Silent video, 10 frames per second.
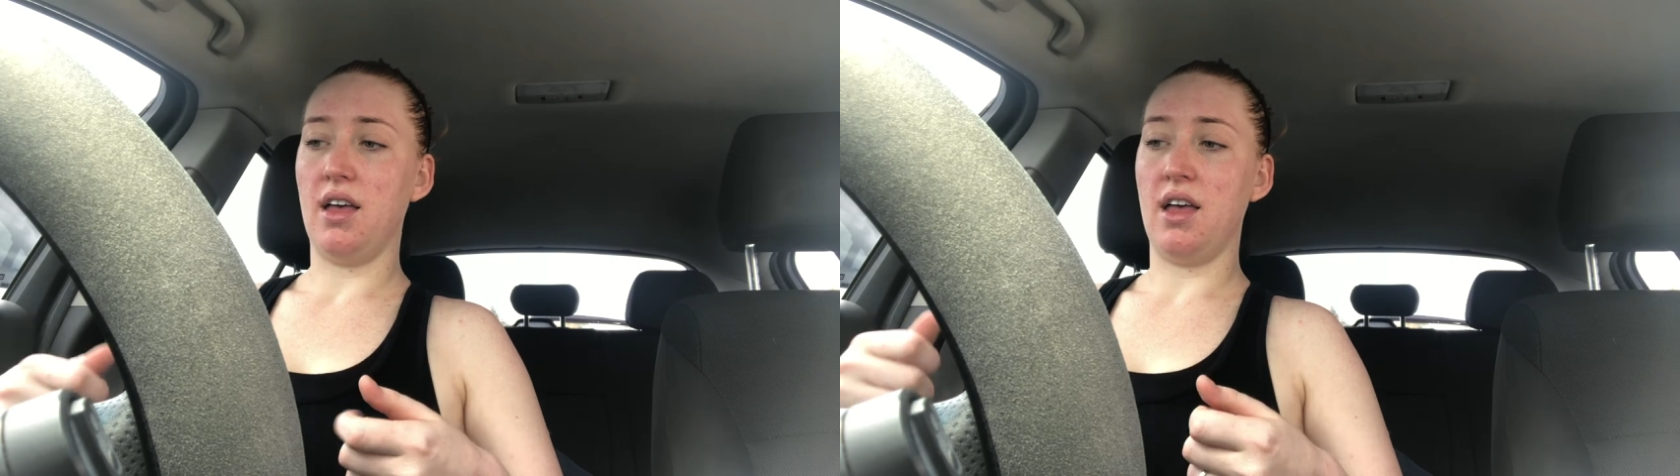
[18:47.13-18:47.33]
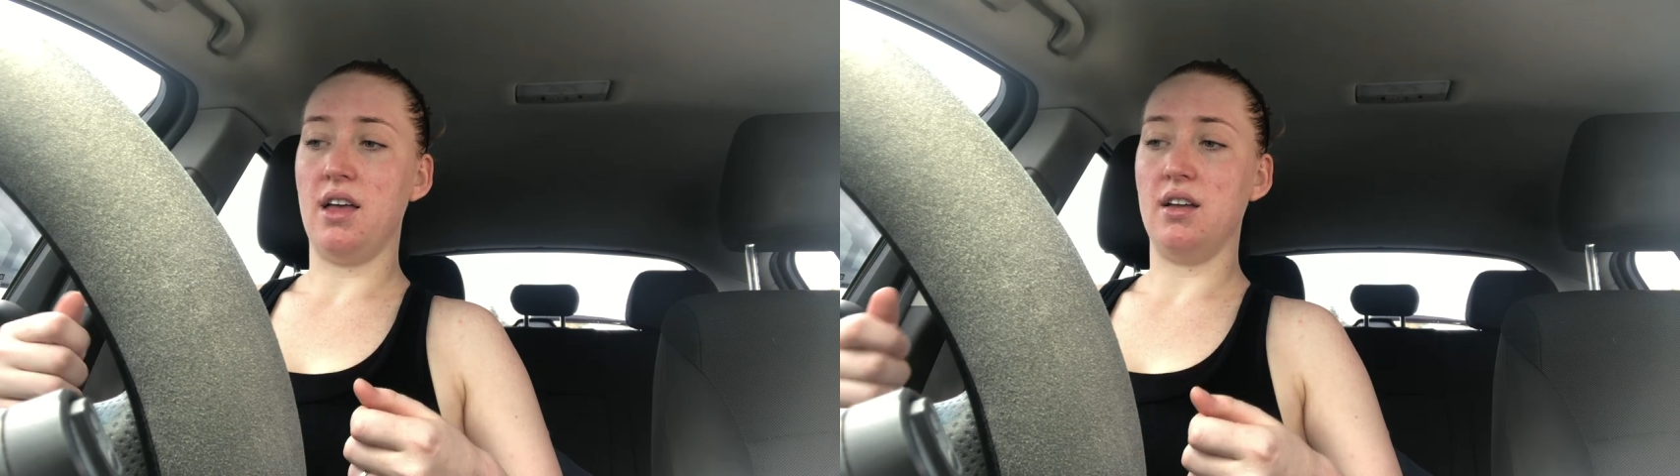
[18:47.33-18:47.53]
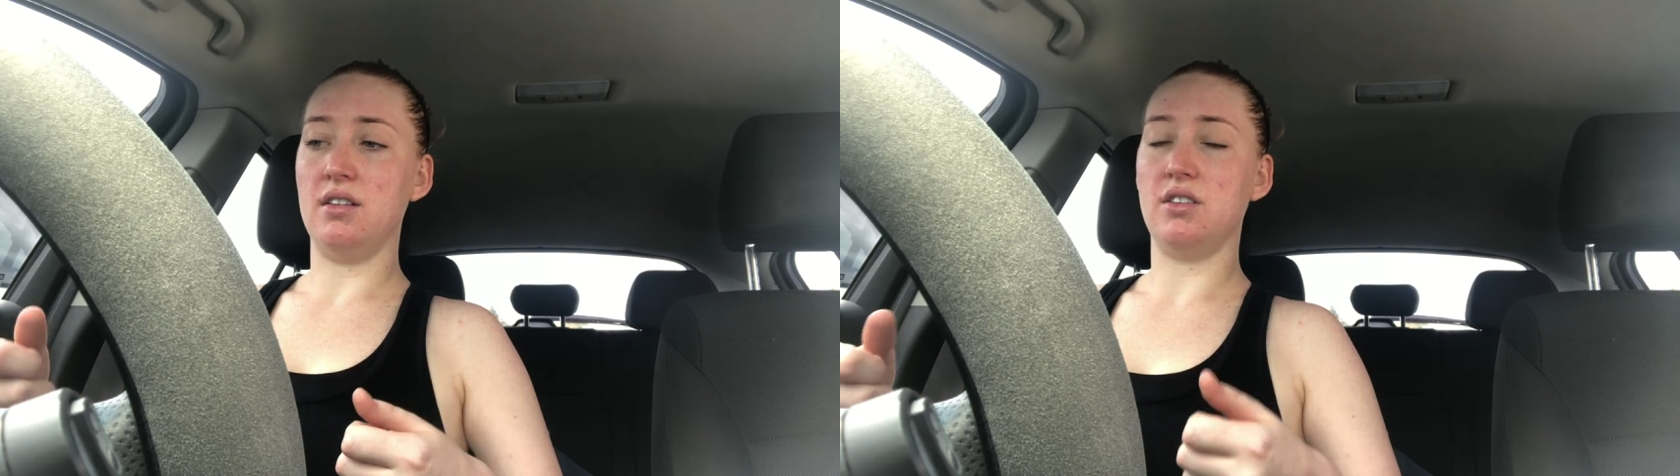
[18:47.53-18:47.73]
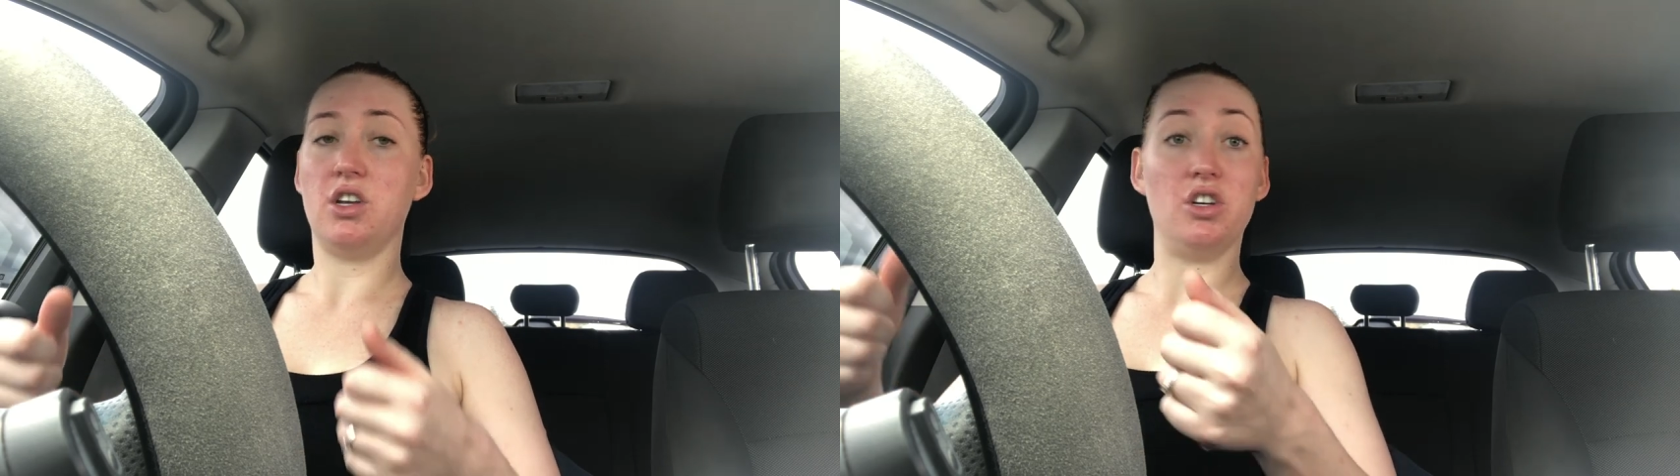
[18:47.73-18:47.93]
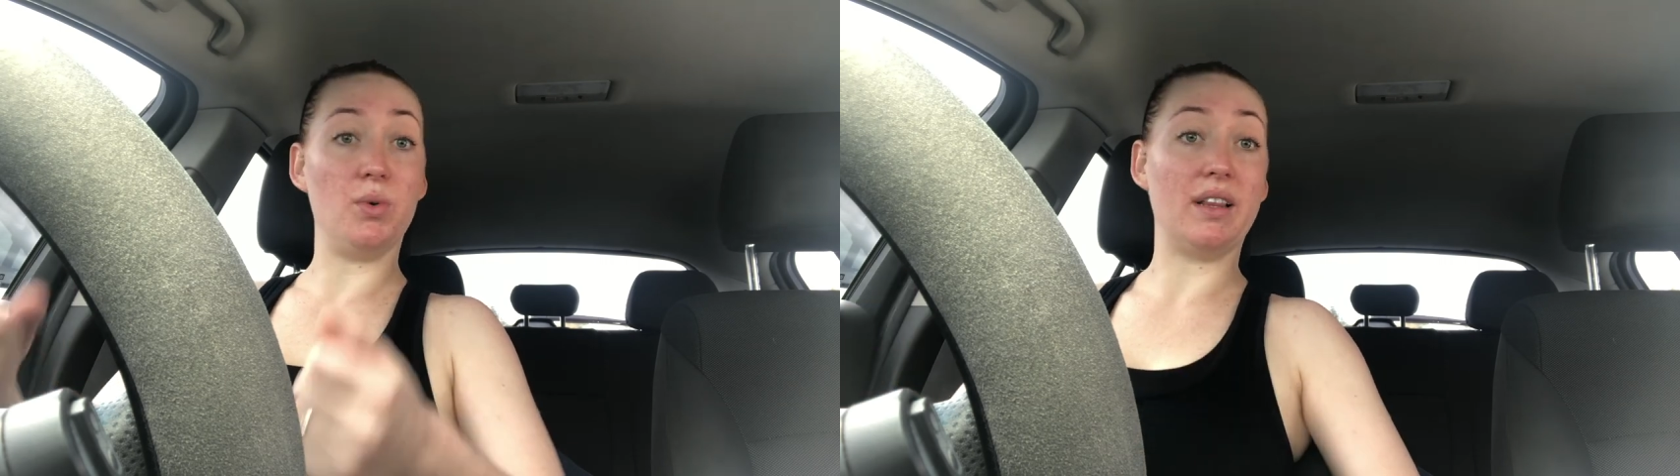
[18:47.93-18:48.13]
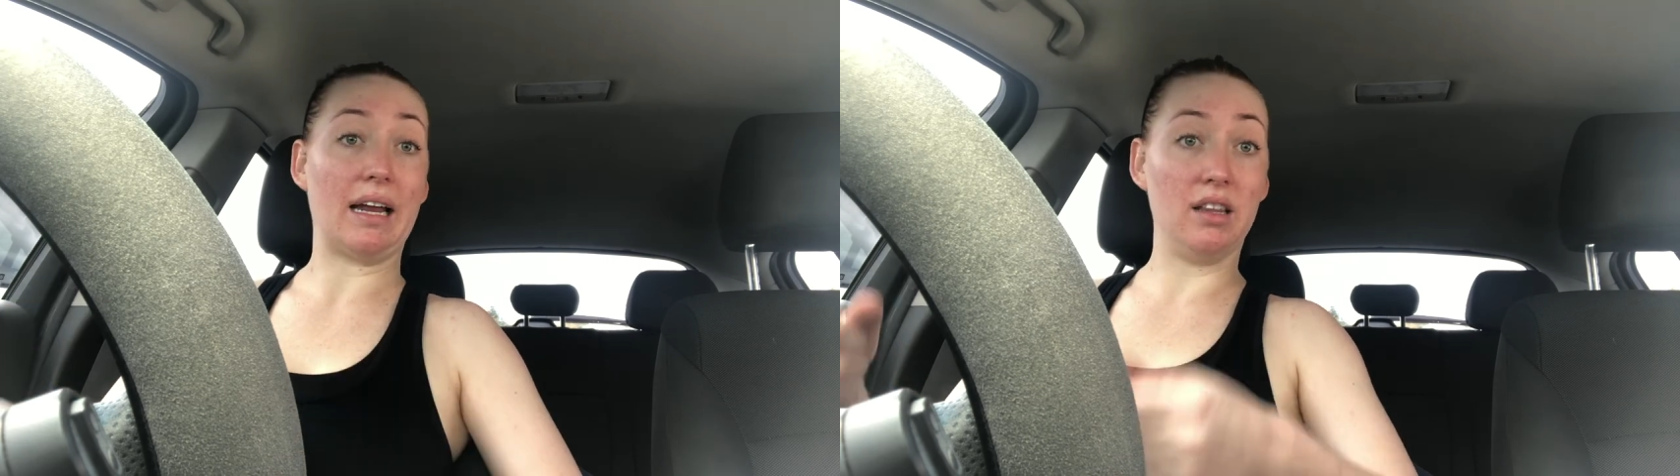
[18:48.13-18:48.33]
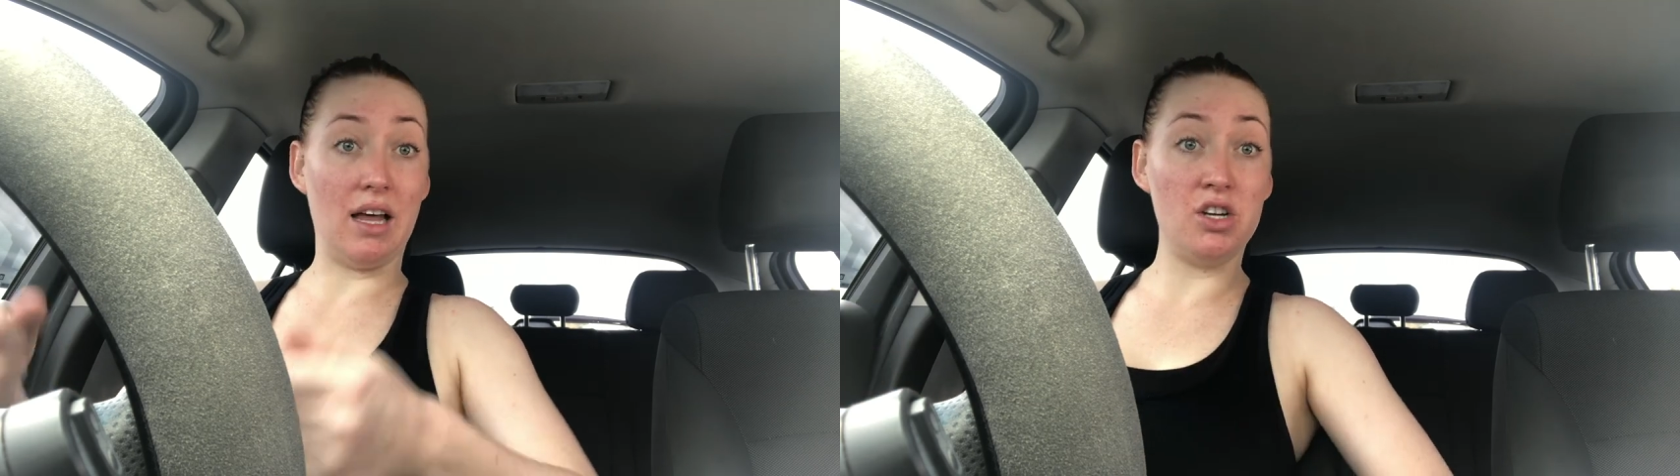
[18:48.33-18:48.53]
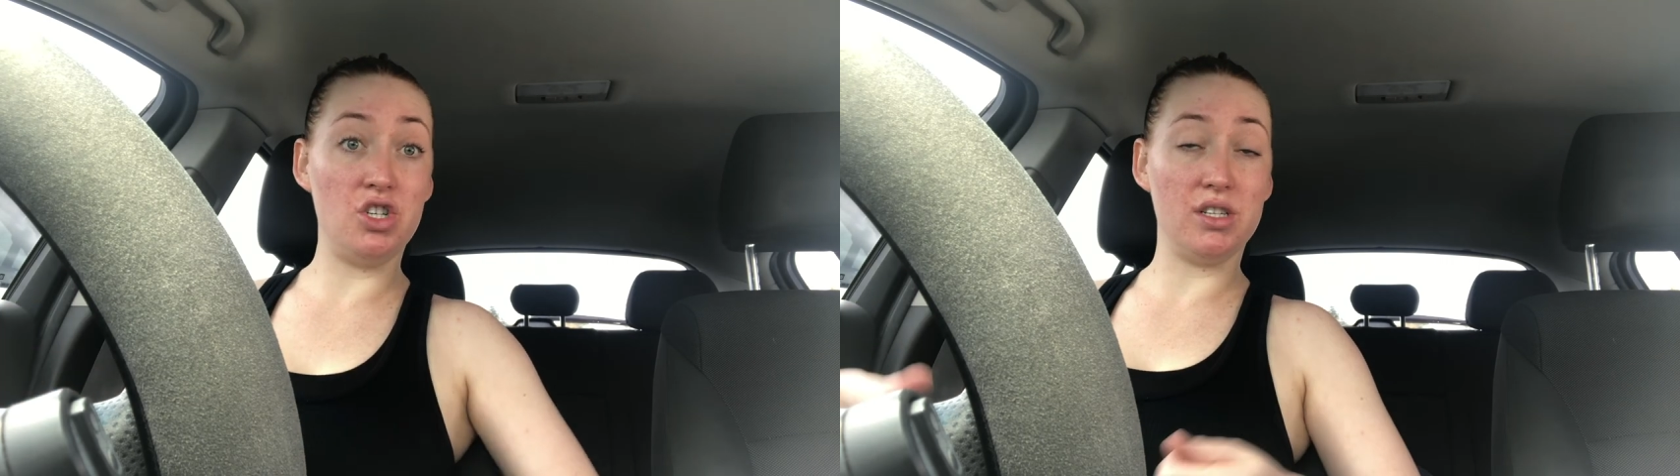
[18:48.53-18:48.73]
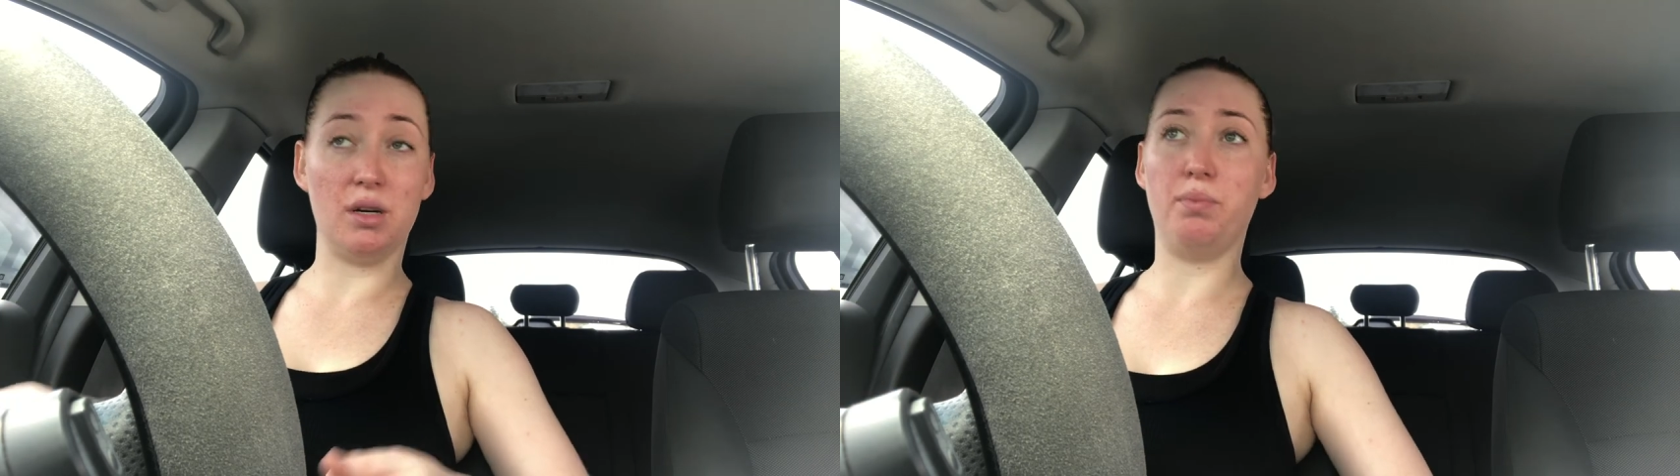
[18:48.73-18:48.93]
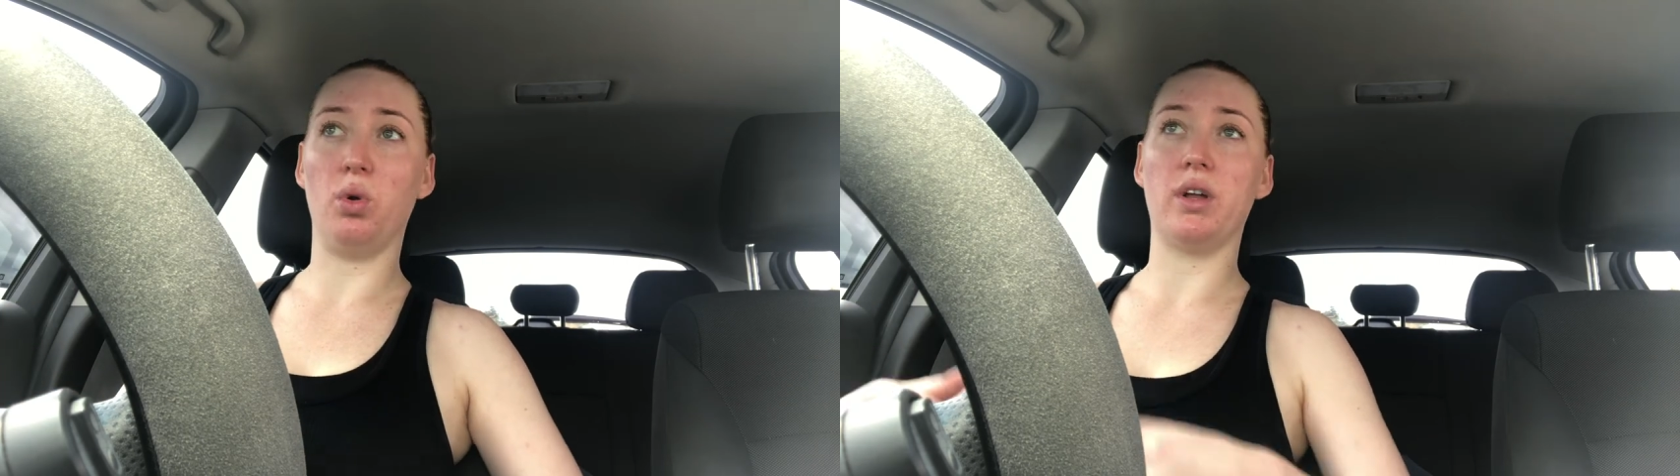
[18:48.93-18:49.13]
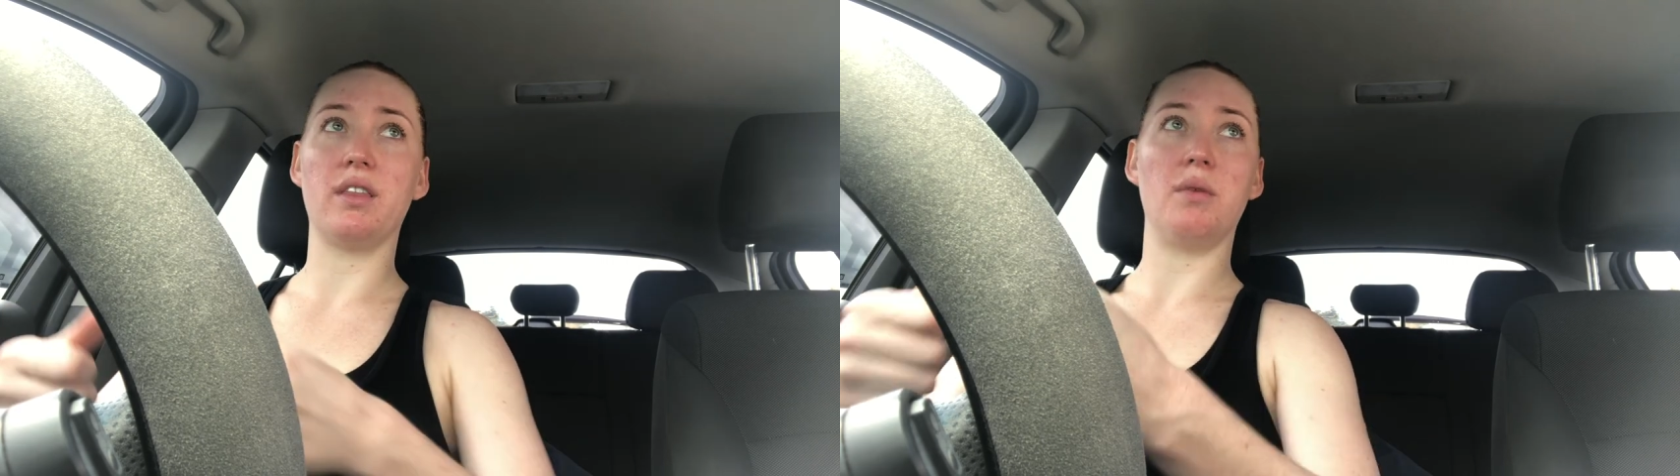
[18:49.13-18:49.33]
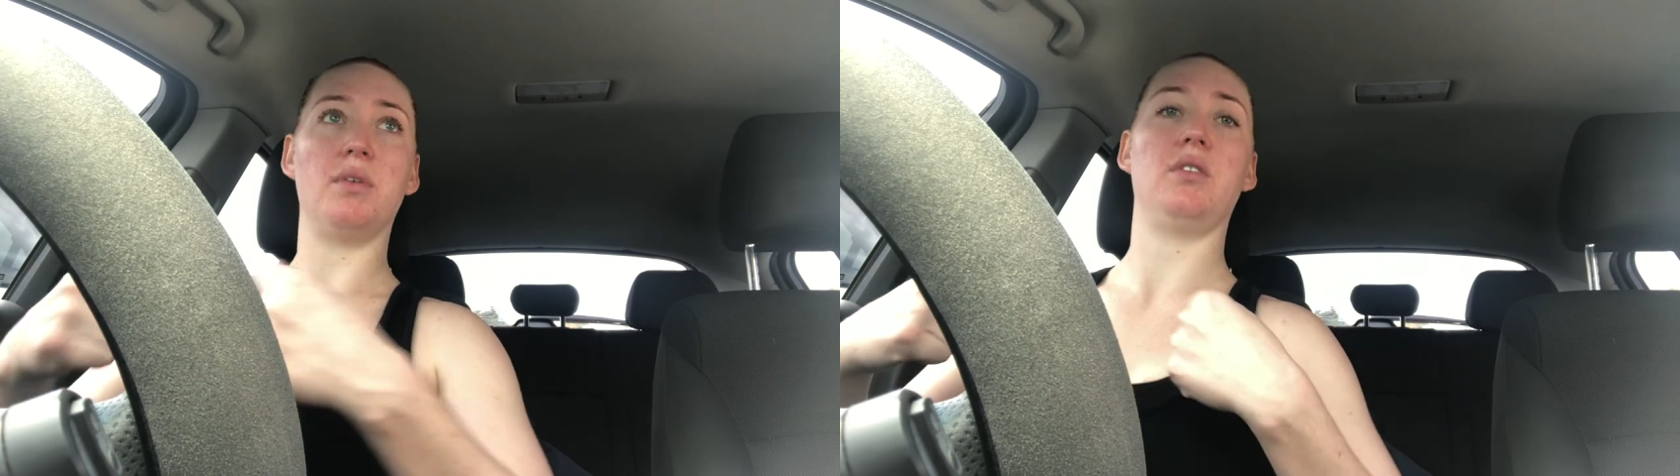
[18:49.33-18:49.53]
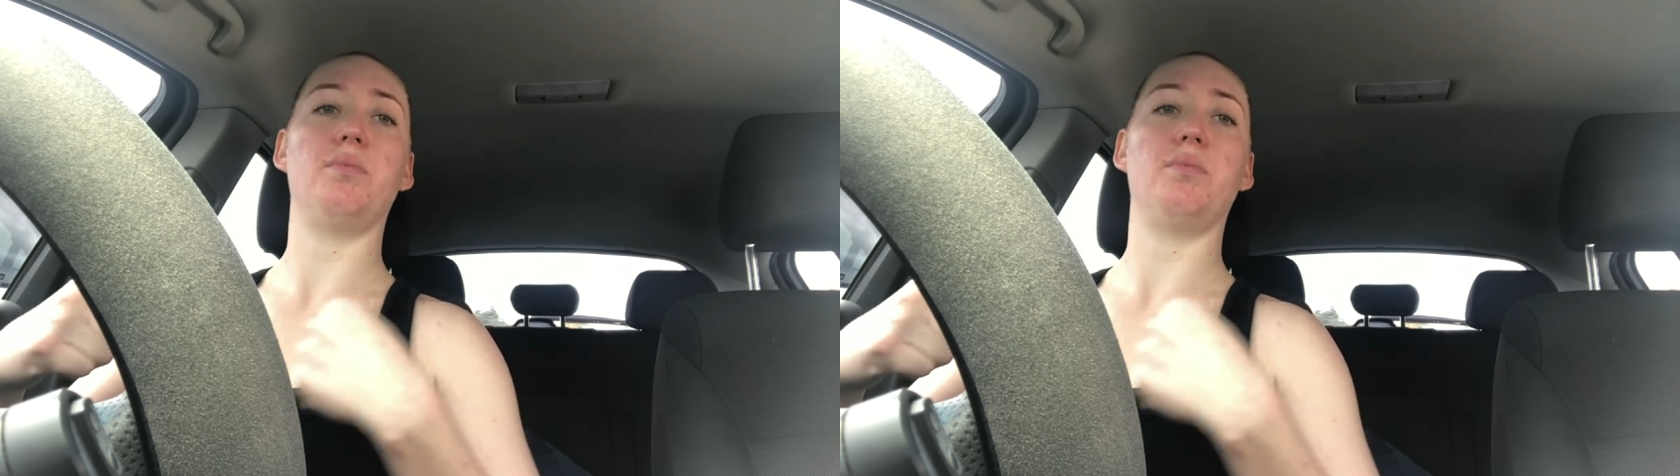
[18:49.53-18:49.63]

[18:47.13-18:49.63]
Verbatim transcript: and you're doing like lunges and pulling them and